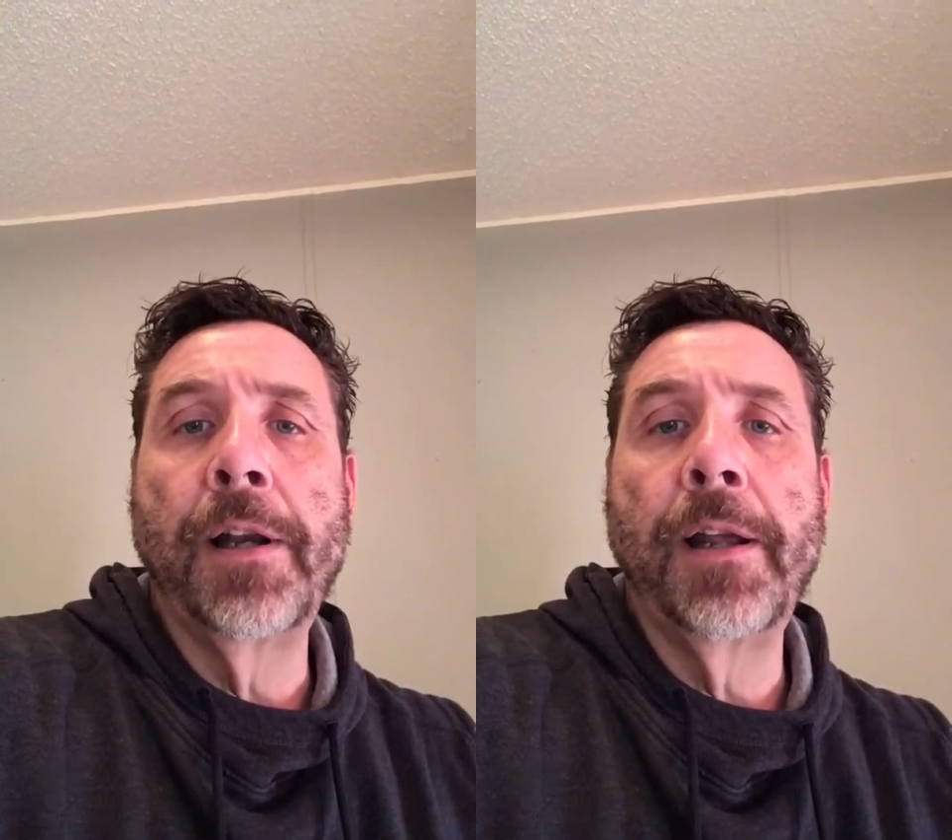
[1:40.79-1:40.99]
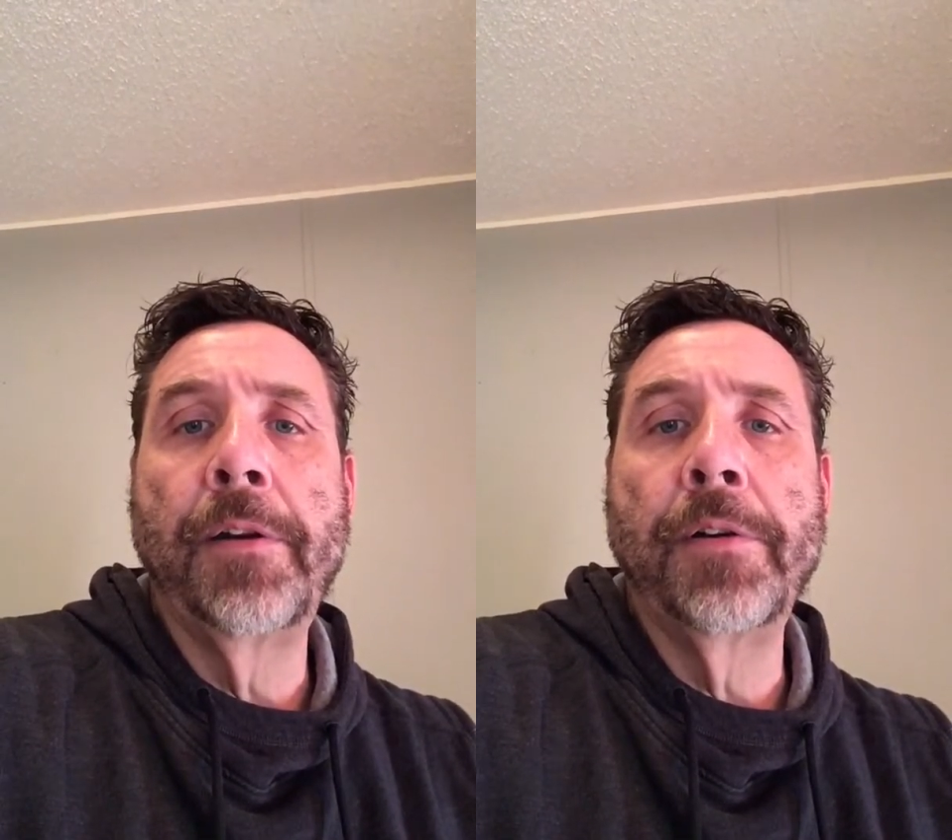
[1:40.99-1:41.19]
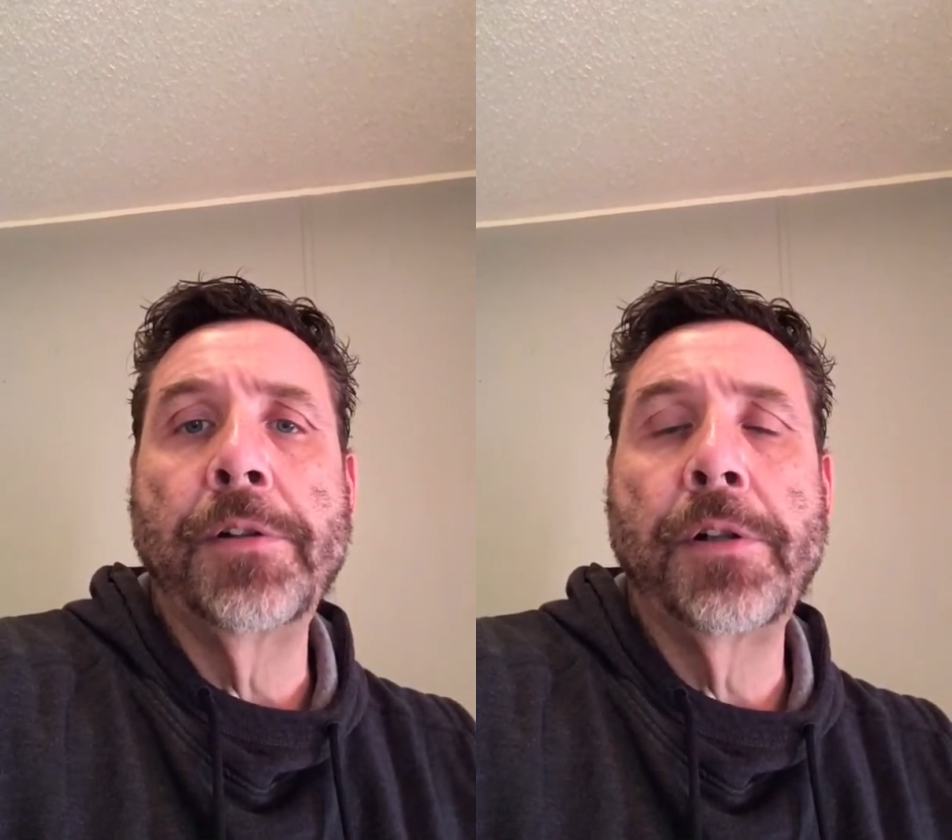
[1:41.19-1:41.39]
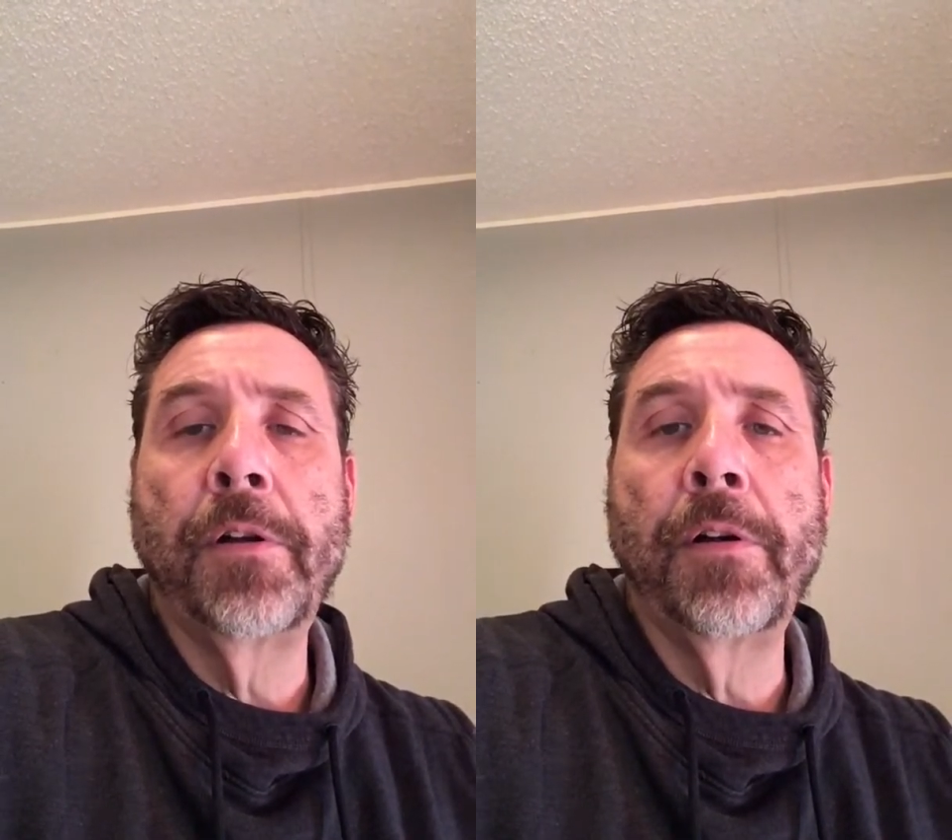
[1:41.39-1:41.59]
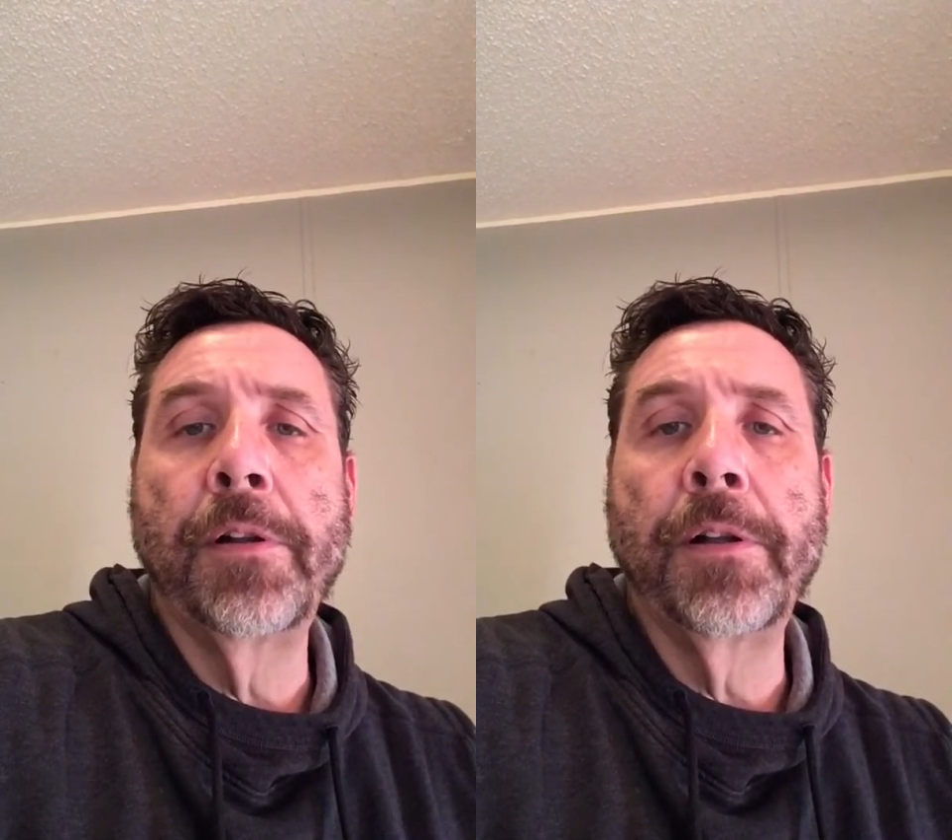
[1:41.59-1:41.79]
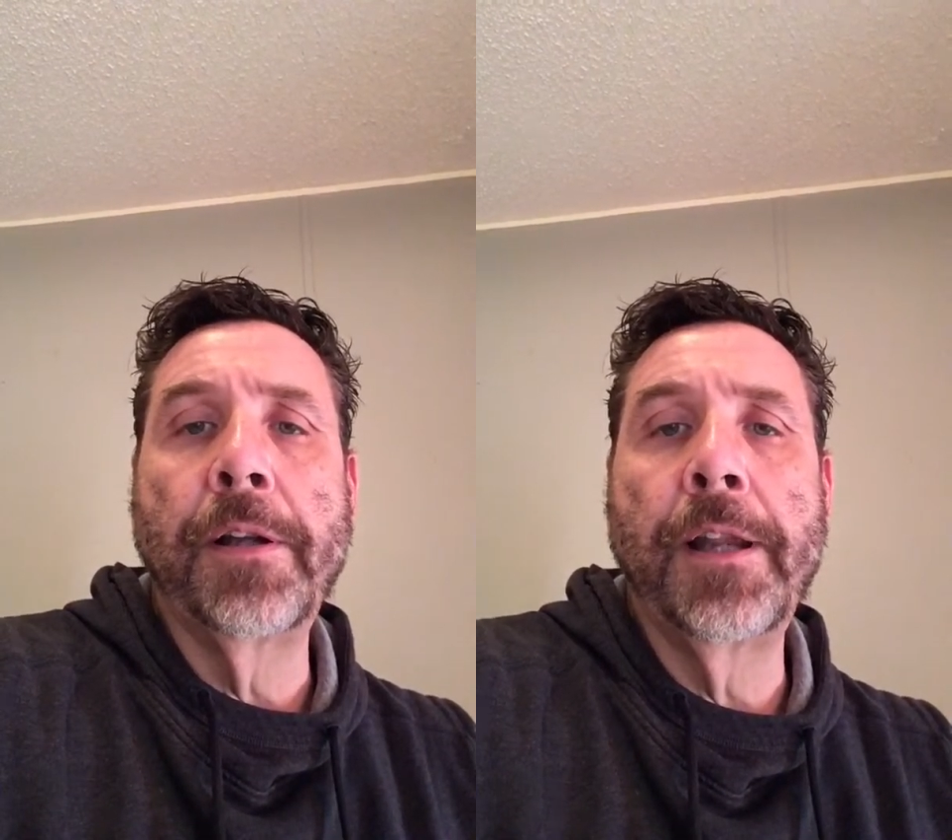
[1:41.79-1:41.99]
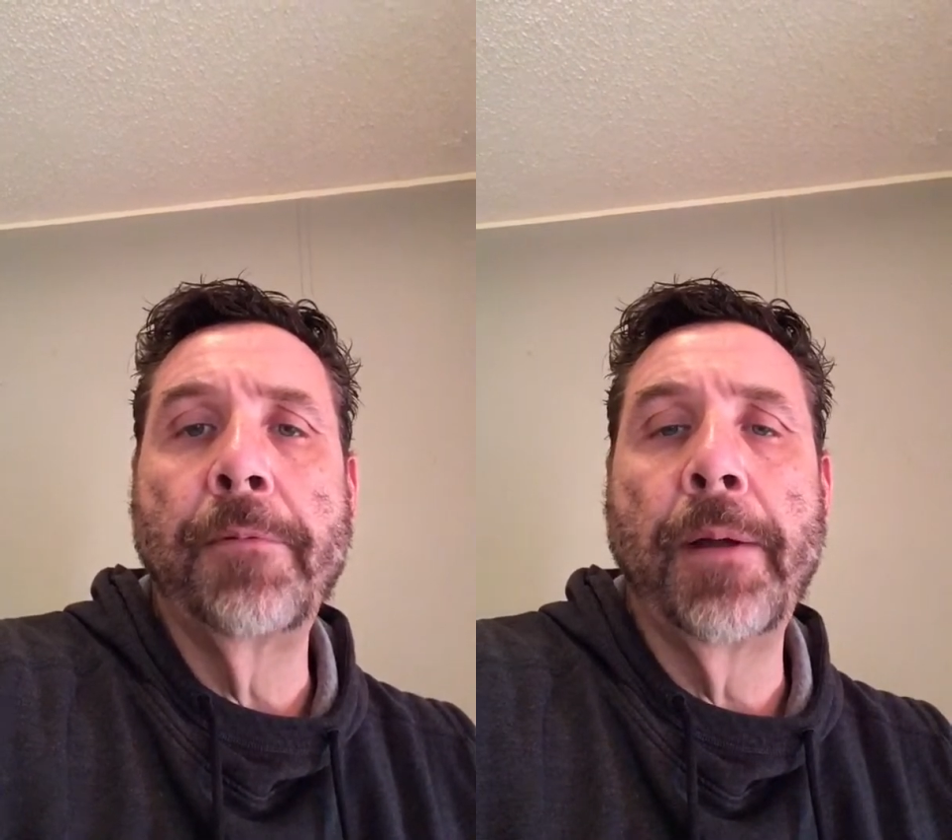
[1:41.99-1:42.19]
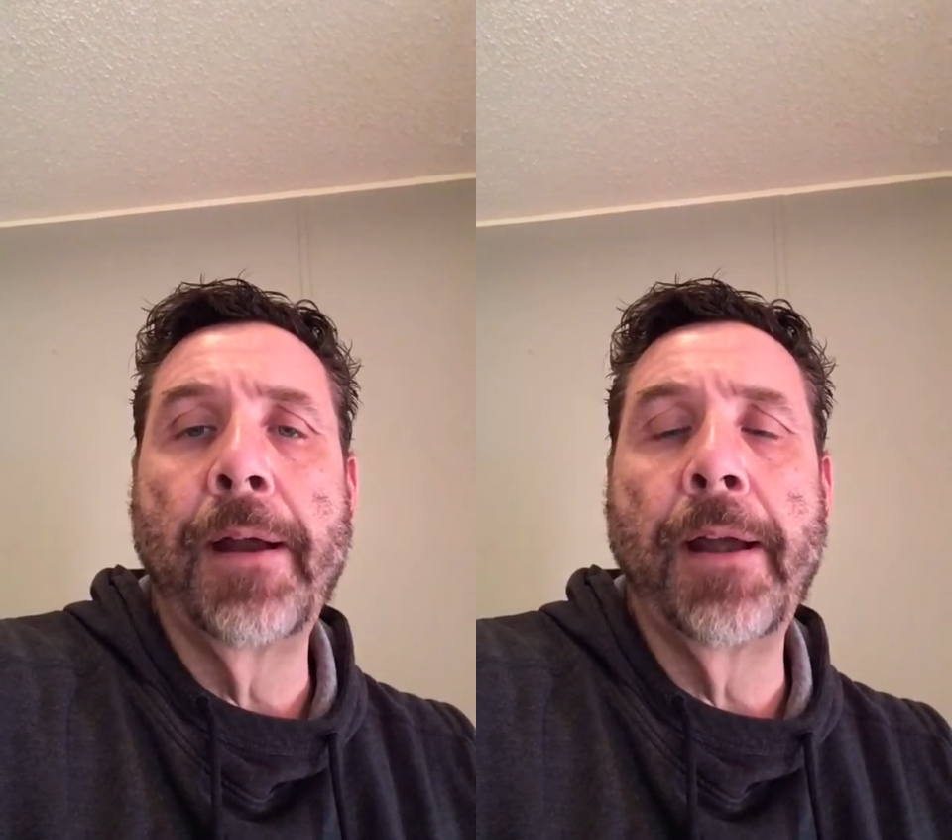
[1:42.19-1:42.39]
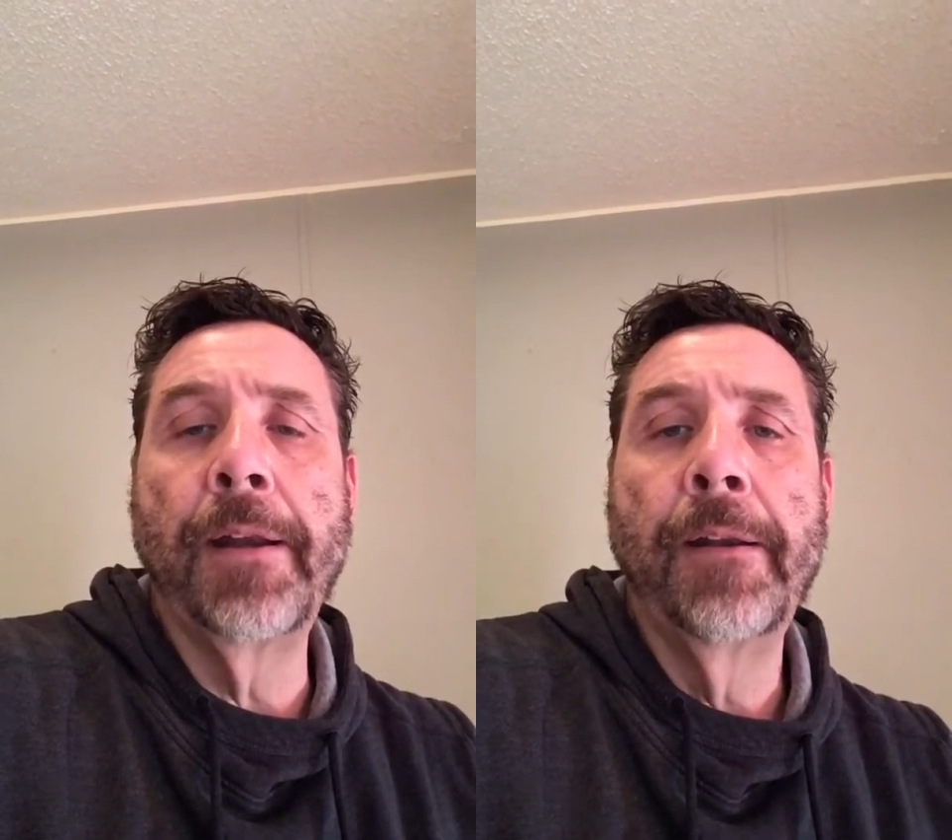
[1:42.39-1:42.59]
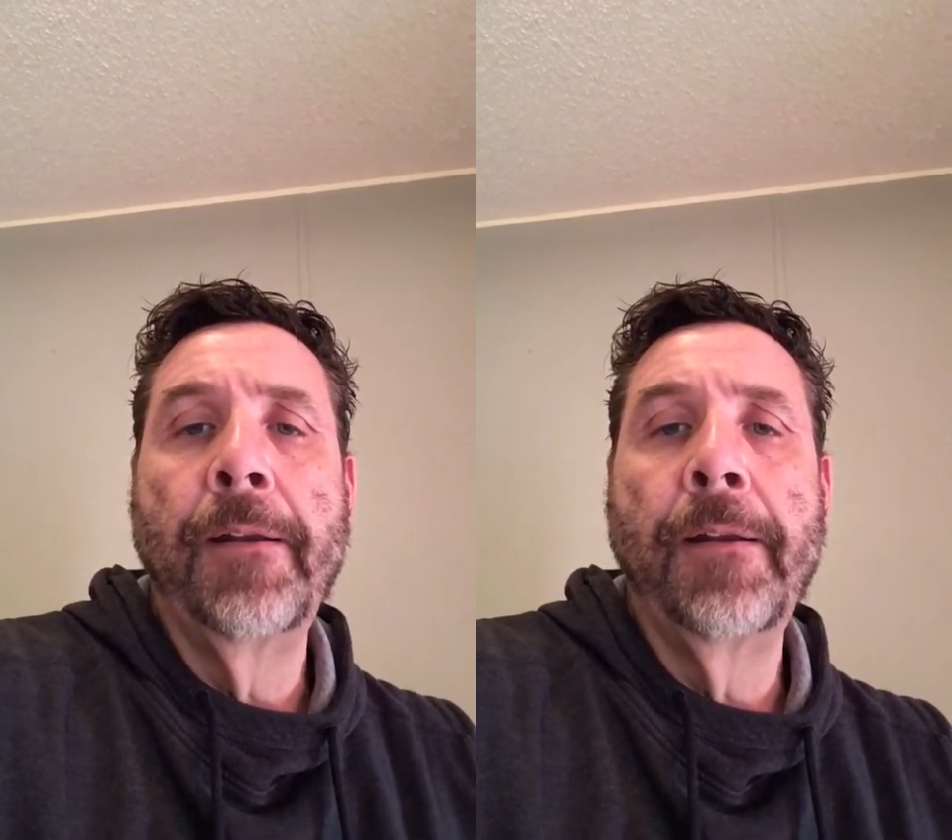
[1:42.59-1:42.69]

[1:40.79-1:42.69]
letters on the keypad.